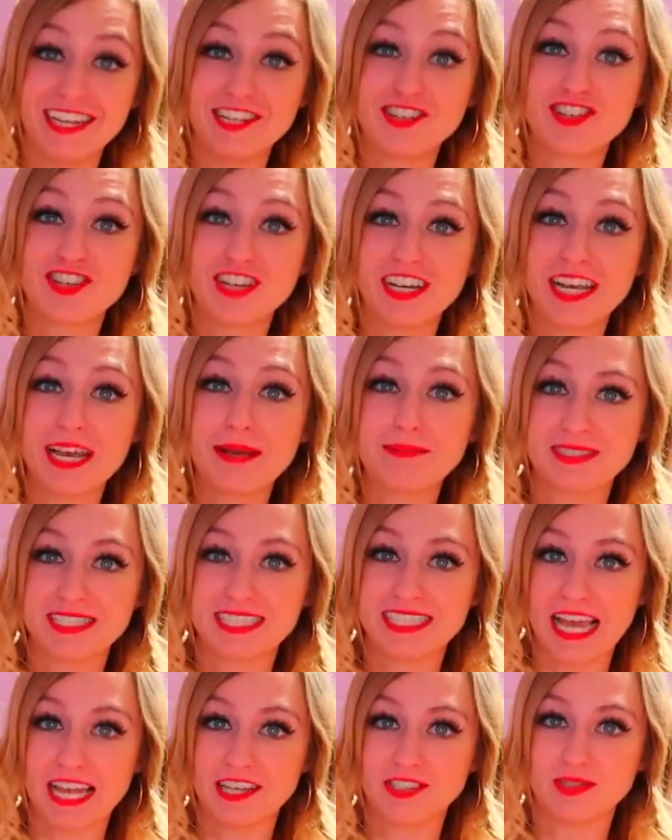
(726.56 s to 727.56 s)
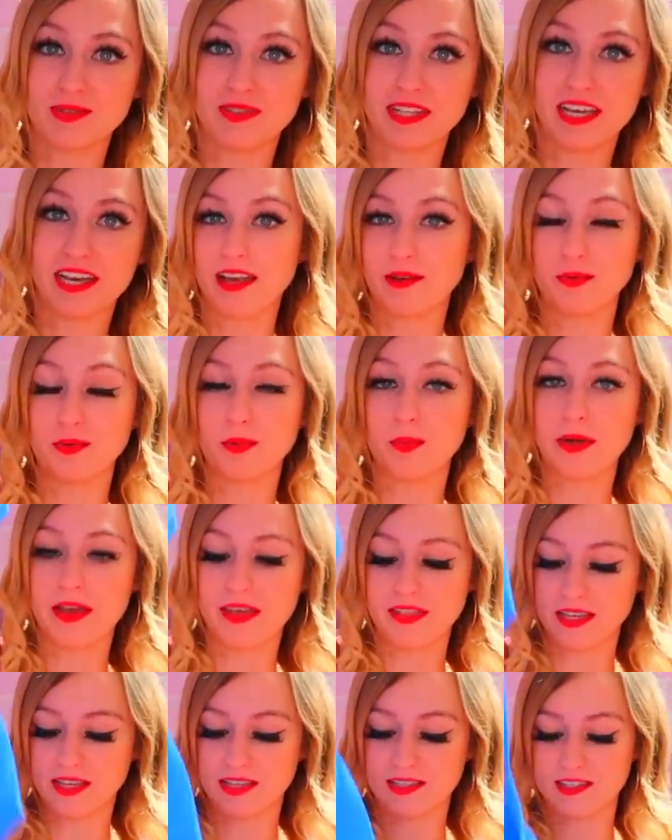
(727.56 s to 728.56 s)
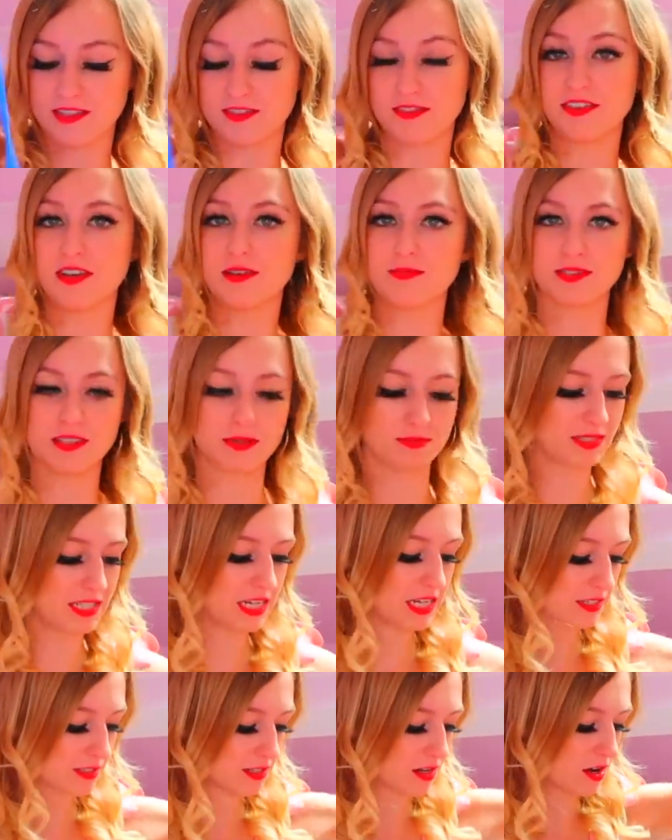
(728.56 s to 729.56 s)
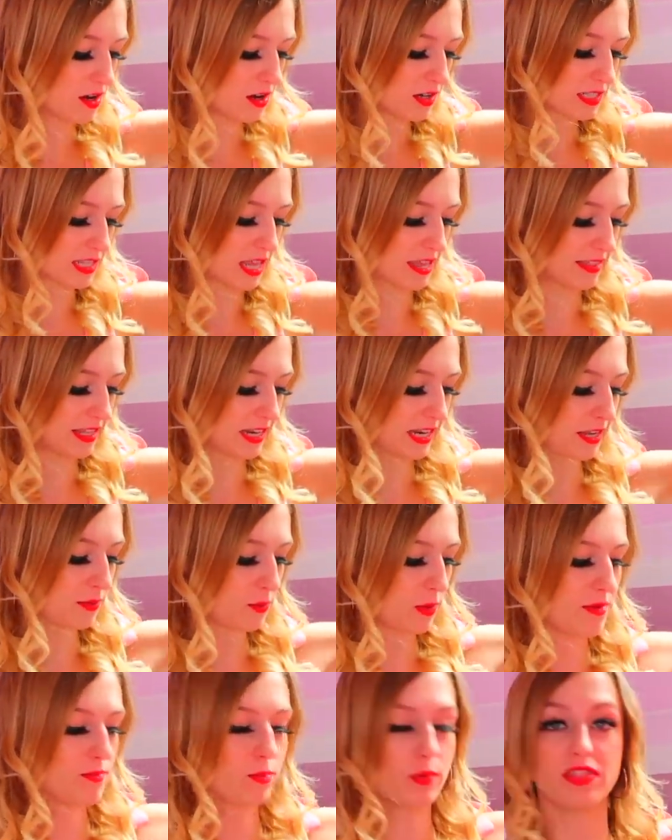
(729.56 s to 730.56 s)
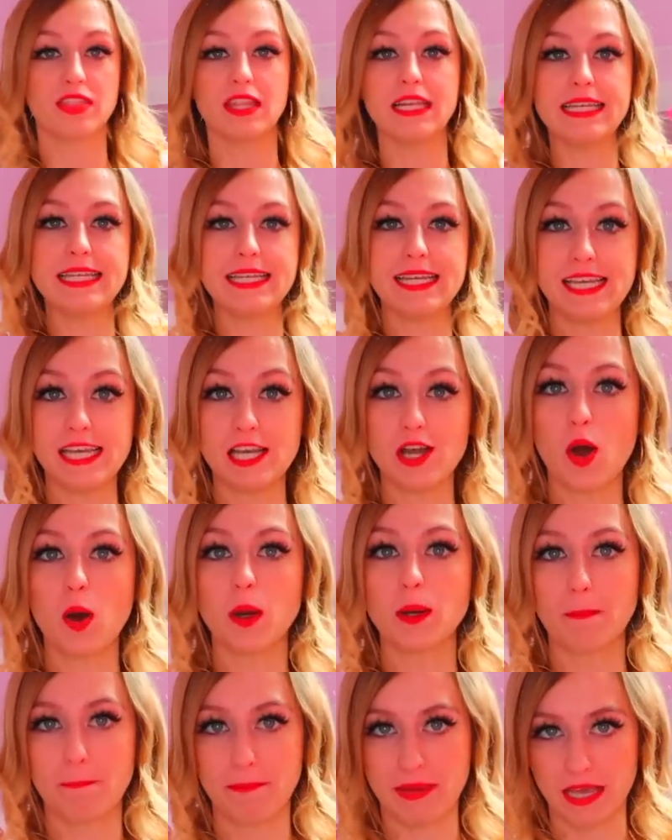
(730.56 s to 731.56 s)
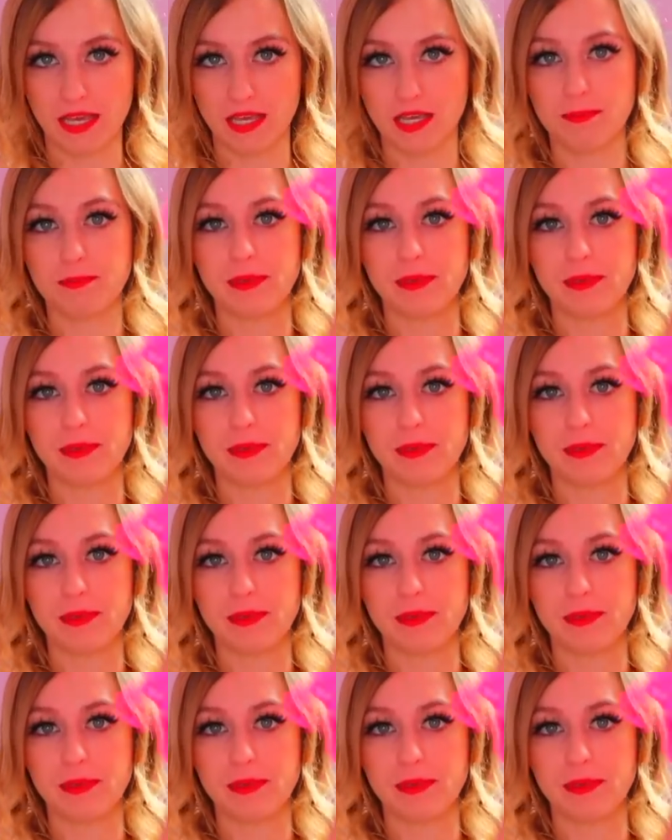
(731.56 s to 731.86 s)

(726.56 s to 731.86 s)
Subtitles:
literally obsessed with it. I will wear this to films and TikToks. And then I went with the neon pink